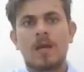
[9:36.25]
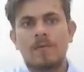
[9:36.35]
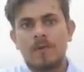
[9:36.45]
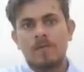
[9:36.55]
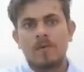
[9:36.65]

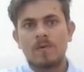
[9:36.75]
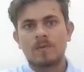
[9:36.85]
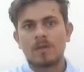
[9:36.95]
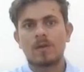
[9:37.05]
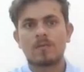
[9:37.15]
life
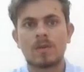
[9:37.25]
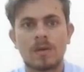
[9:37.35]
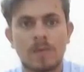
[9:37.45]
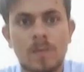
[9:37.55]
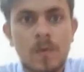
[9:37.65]
revolves around
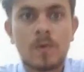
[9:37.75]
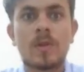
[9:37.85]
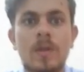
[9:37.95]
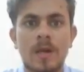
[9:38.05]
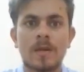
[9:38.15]
her
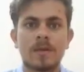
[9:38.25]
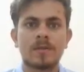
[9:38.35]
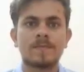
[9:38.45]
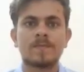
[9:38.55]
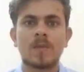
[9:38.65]
brother
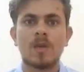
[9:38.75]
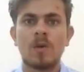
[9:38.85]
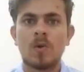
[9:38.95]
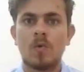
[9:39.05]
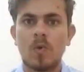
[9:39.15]
Kenneth,
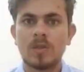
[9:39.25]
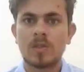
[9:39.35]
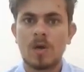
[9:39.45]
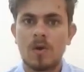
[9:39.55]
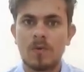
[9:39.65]
who is
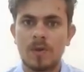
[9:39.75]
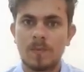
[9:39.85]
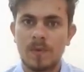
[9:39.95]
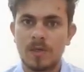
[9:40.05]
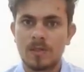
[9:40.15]
now
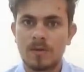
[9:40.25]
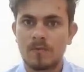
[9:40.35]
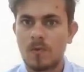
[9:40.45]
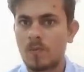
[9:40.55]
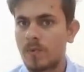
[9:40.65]
in prison
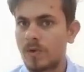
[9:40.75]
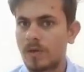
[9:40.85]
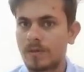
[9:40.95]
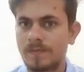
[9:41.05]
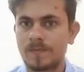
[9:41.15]
for
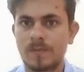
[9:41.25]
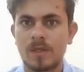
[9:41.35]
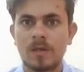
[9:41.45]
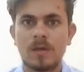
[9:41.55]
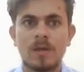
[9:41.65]
murder.
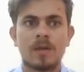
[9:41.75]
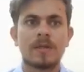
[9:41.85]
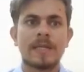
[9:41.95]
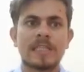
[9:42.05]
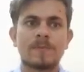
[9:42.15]

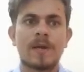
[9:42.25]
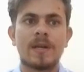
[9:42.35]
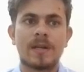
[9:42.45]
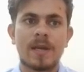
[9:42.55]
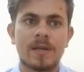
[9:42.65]

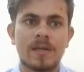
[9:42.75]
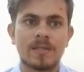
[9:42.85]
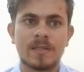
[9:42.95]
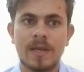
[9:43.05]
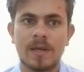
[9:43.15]
Despite
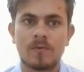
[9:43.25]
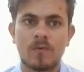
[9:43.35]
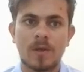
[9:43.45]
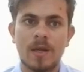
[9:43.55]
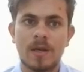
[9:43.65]
Kenny's knack
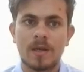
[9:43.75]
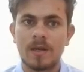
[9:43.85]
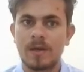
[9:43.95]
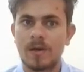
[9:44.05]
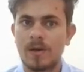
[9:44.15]
for
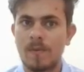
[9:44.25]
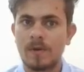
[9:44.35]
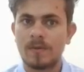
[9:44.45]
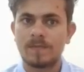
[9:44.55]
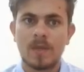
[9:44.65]
getting in
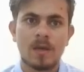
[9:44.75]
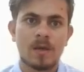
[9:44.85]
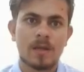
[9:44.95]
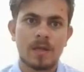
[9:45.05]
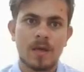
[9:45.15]
trouble,
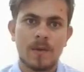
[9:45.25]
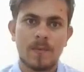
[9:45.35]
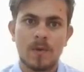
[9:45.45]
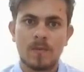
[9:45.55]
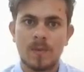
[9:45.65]
they have
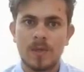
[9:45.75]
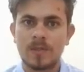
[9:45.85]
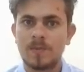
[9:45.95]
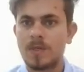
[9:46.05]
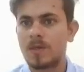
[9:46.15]

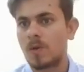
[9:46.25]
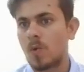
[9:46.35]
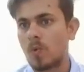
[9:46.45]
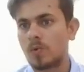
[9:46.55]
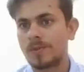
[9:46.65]
always been
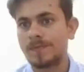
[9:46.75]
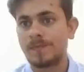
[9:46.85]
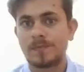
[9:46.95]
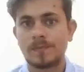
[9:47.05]
close.